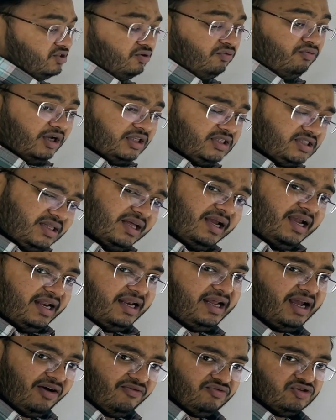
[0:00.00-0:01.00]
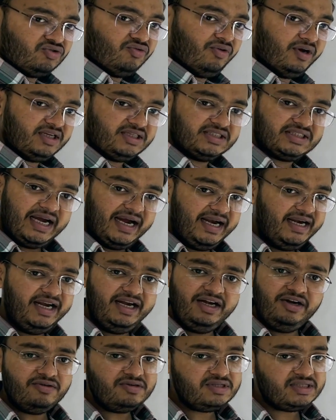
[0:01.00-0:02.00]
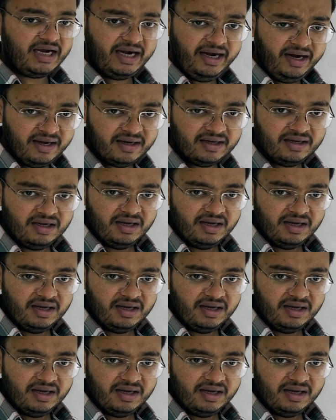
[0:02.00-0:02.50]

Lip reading: so what's the area of square? Side into side,